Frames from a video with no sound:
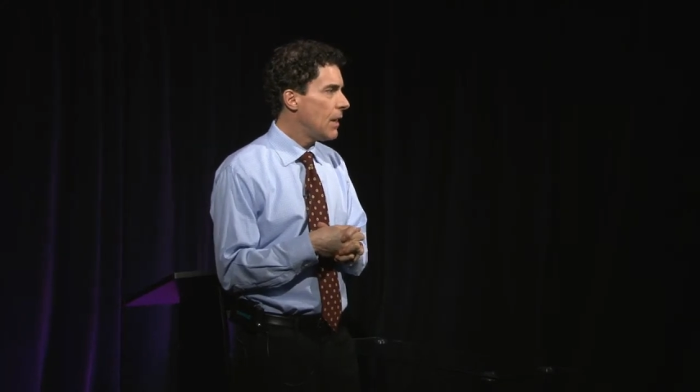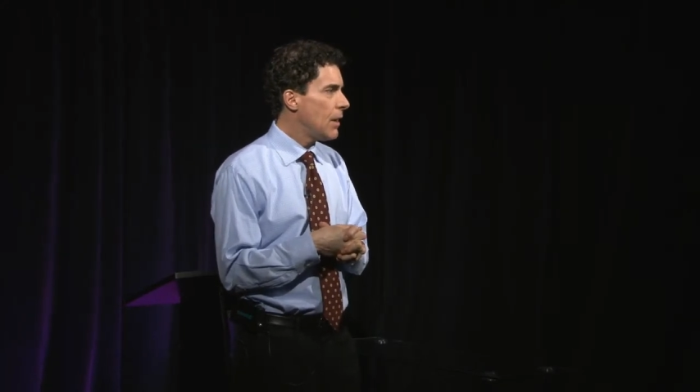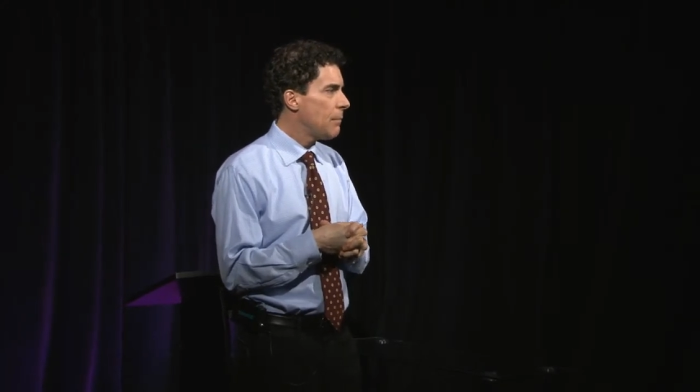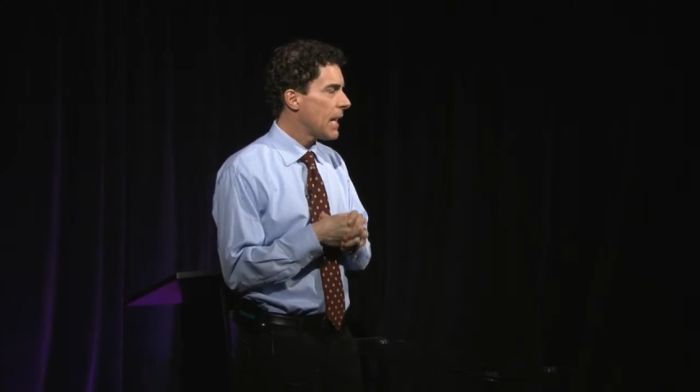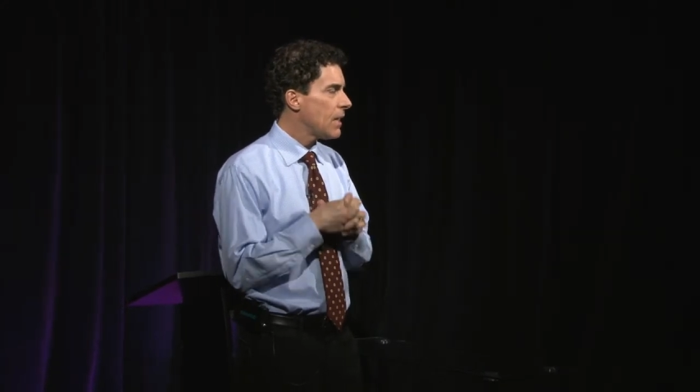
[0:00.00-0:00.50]

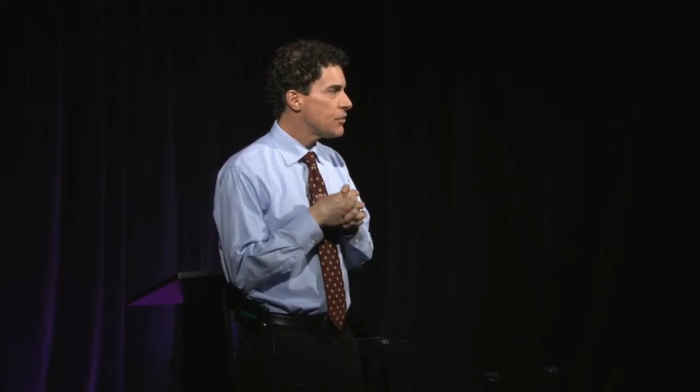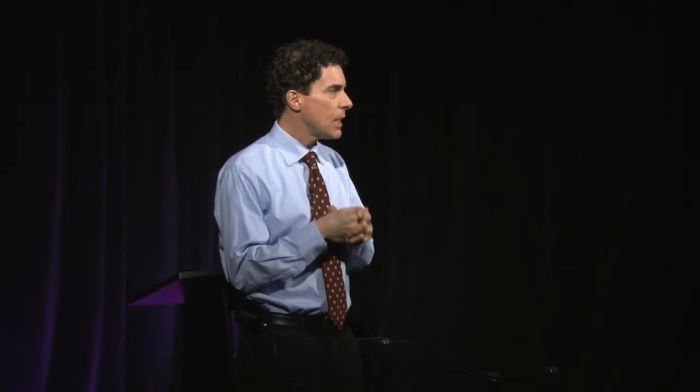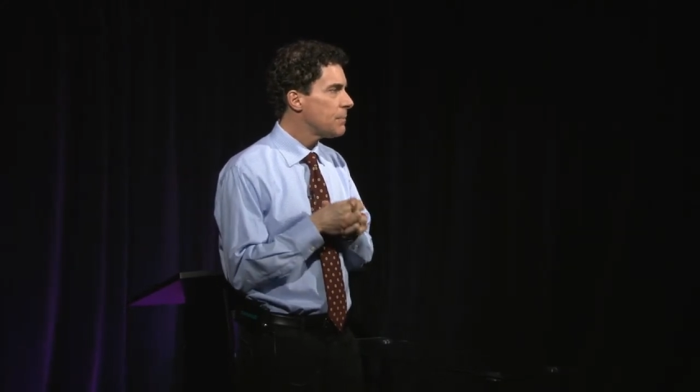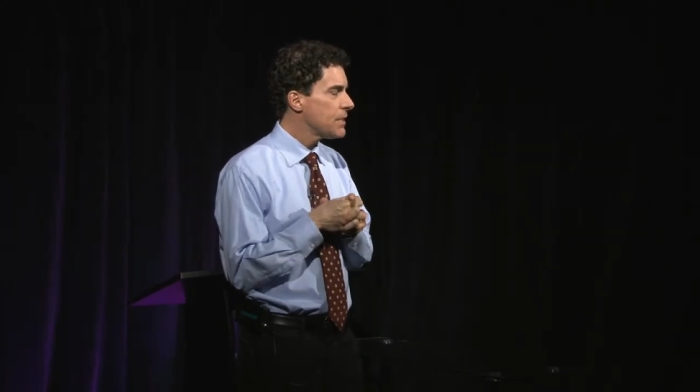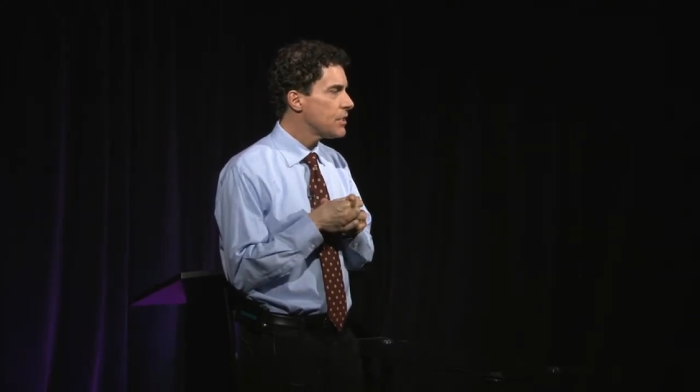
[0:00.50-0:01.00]
But I'll
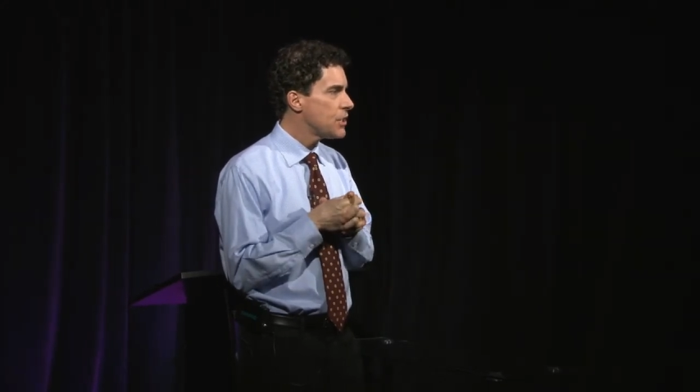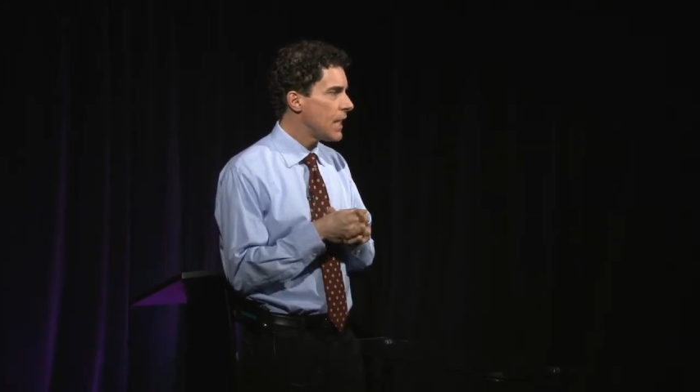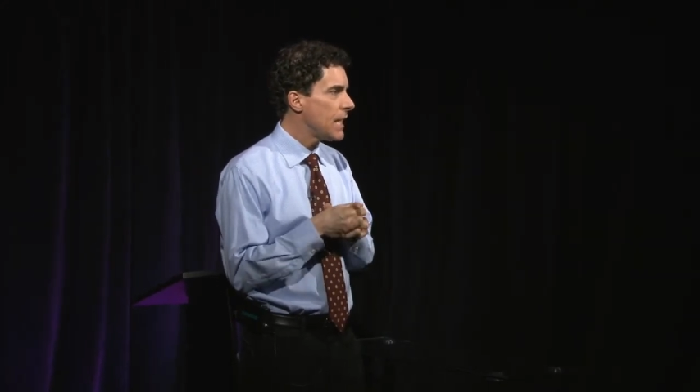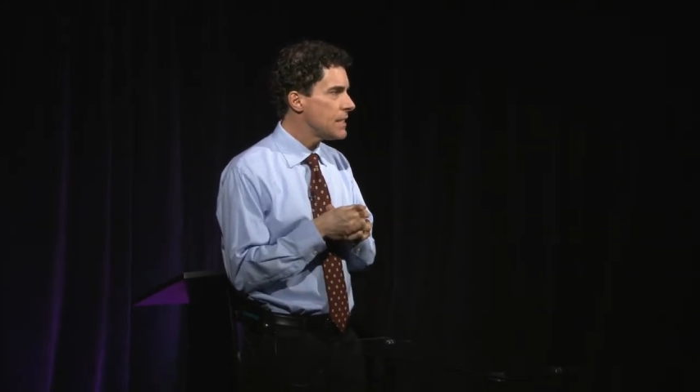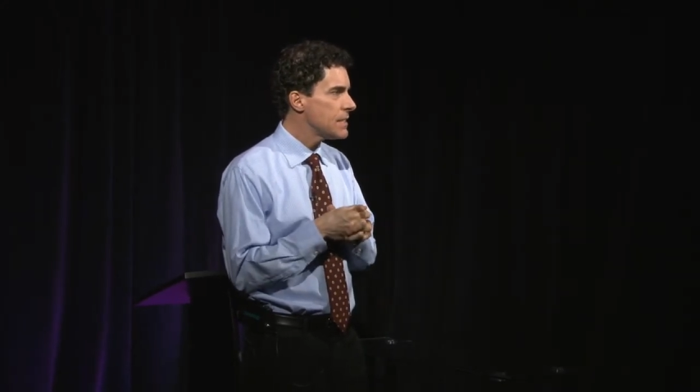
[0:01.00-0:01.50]
jump to the
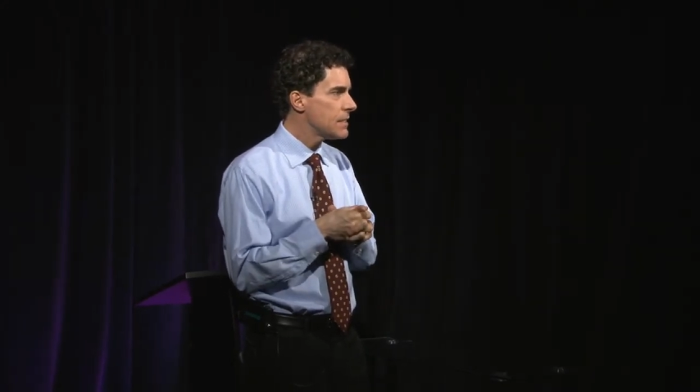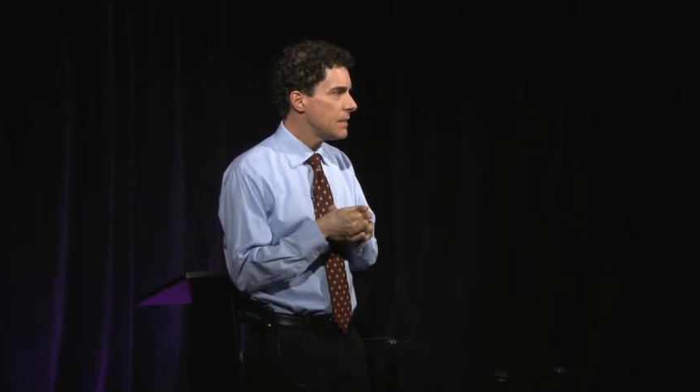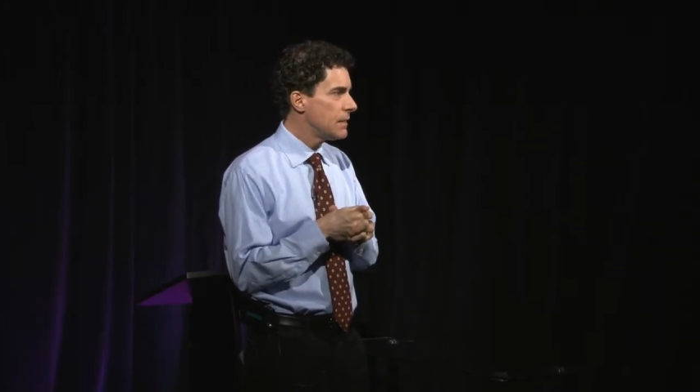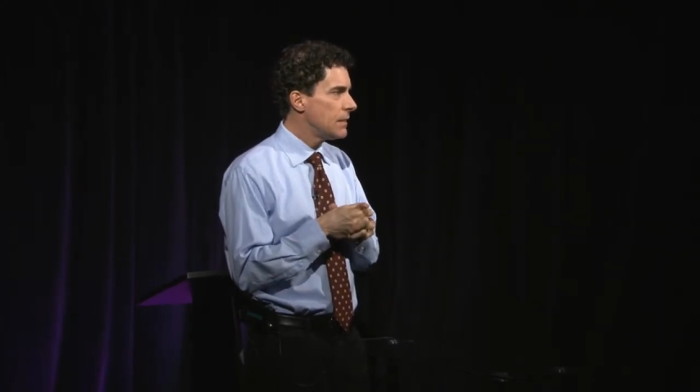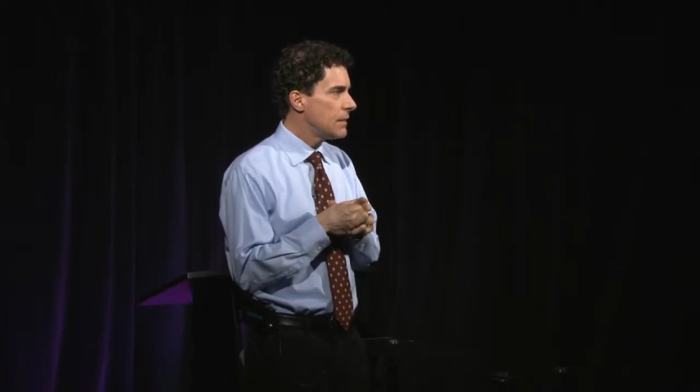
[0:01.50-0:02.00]
chase
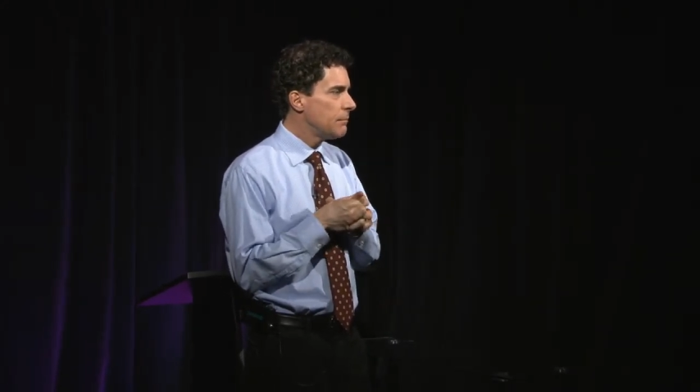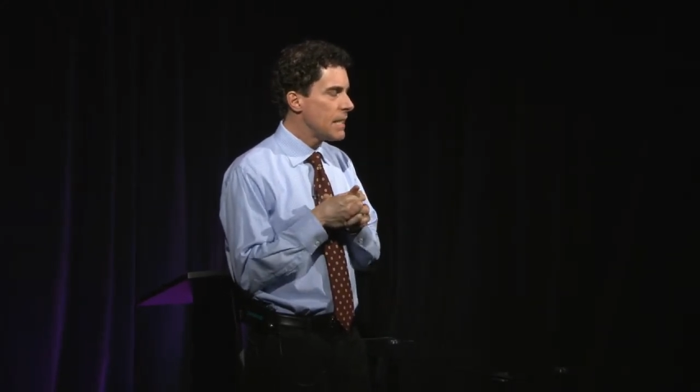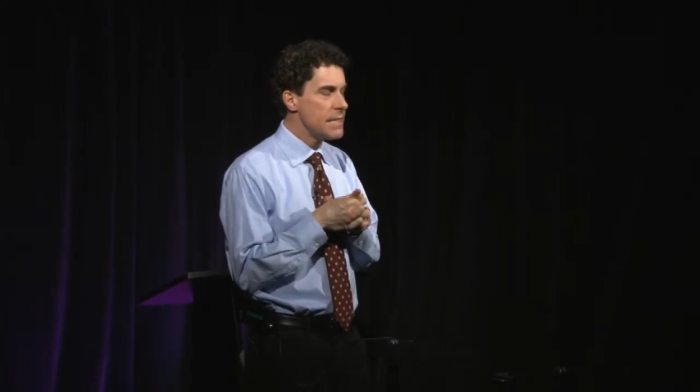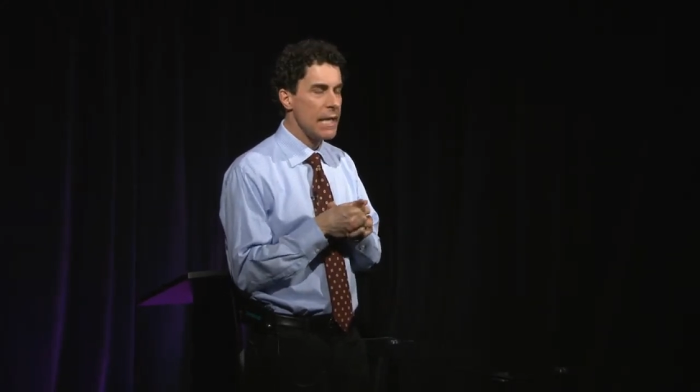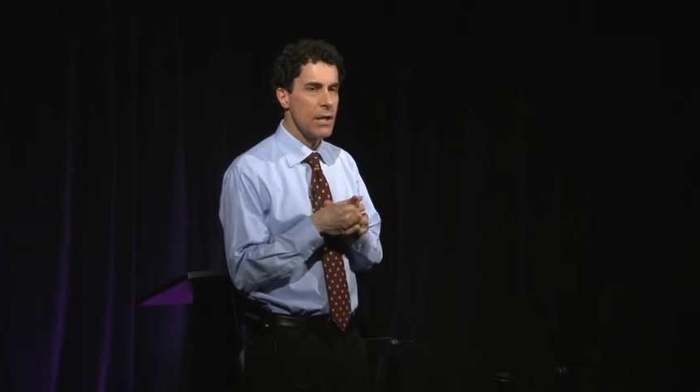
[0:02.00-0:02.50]

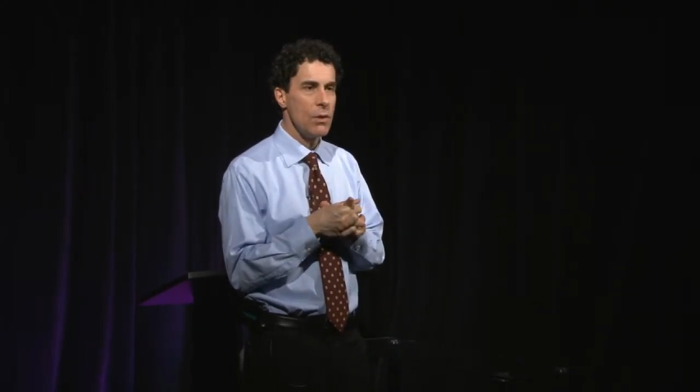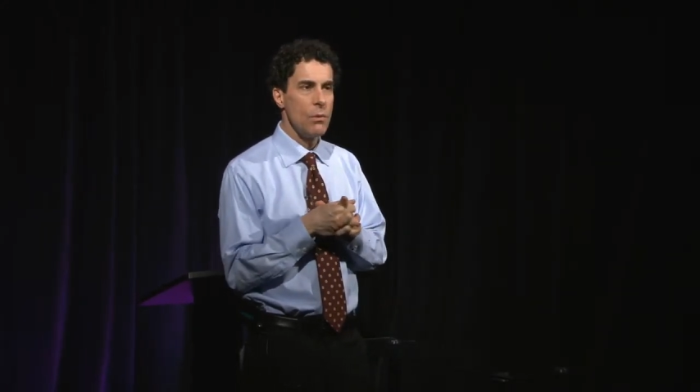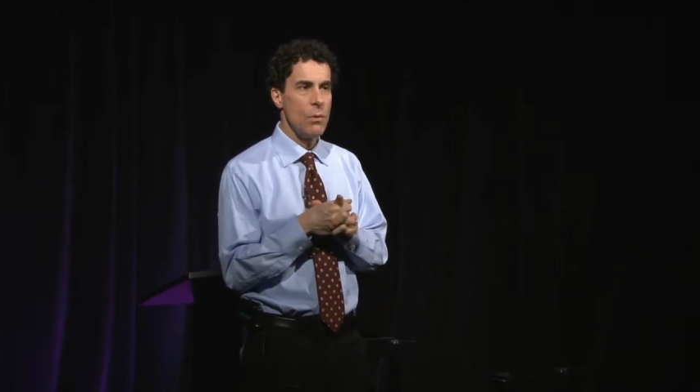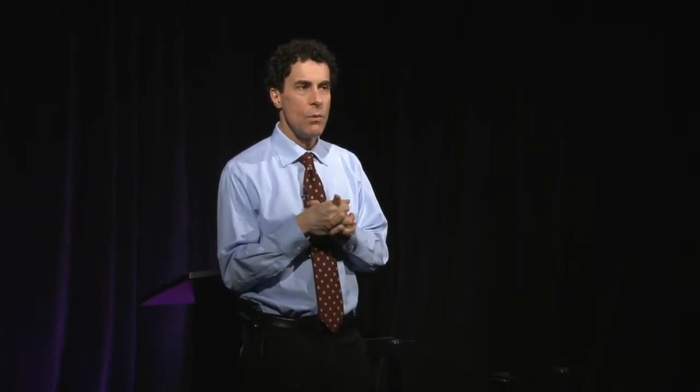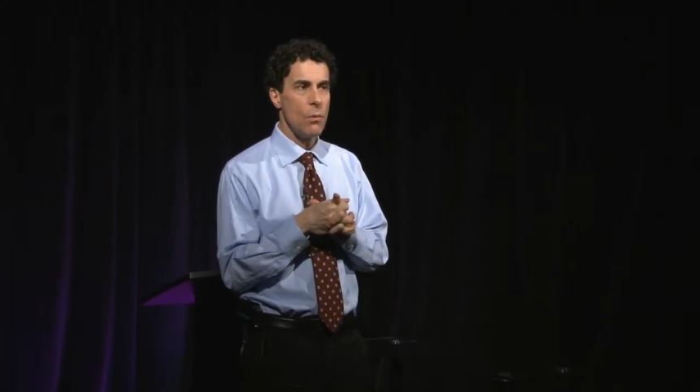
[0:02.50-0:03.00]
by telling you